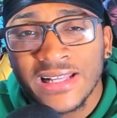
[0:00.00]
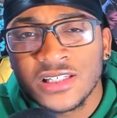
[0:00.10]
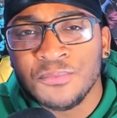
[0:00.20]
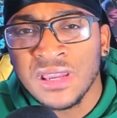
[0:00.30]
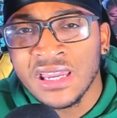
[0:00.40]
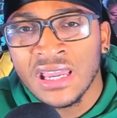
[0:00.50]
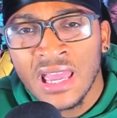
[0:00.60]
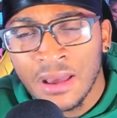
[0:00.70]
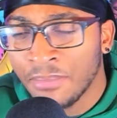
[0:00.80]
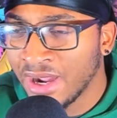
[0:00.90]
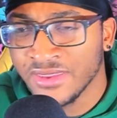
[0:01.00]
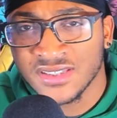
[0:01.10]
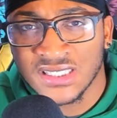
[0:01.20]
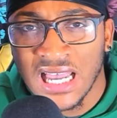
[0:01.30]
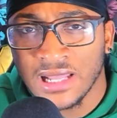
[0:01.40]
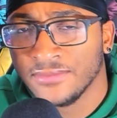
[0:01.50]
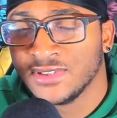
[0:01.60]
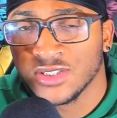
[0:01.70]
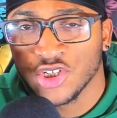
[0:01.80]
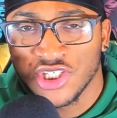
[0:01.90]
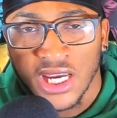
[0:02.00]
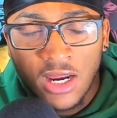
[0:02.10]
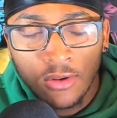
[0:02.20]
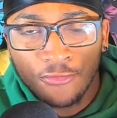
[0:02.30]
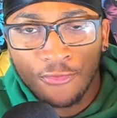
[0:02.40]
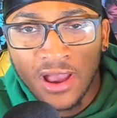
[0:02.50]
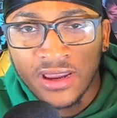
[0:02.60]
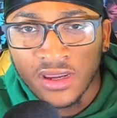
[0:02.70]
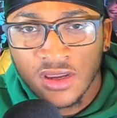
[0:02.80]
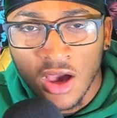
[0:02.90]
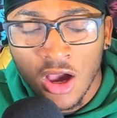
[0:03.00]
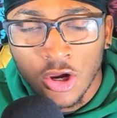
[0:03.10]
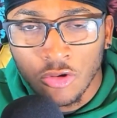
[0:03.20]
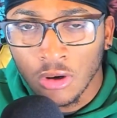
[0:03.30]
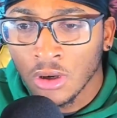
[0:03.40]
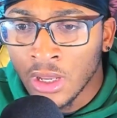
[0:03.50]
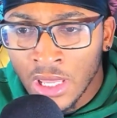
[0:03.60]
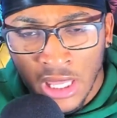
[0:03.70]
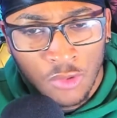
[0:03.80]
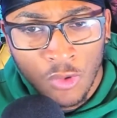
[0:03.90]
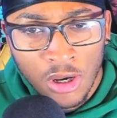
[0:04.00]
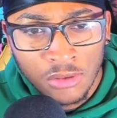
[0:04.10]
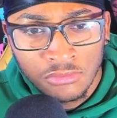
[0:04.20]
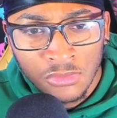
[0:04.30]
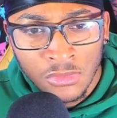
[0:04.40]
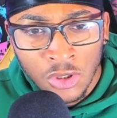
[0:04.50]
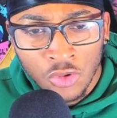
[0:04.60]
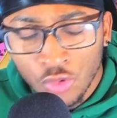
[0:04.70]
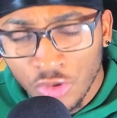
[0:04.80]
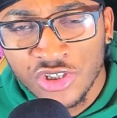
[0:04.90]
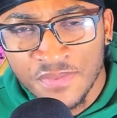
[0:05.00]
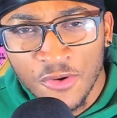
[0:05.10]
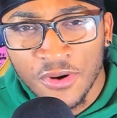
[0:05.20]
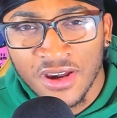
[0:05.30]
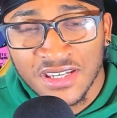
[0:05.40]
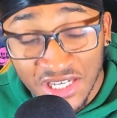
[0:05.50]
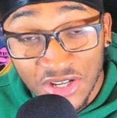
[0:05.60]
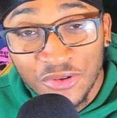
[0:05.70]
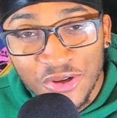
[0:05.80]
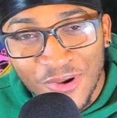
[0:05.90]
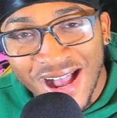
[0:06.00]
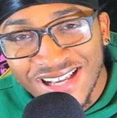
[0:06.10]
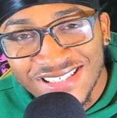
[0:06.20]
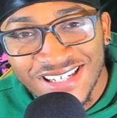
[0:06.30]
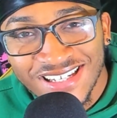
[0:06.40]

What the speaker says: to be by the side of such a terrifying conqueror. And well, who does MODOK kill, you ask?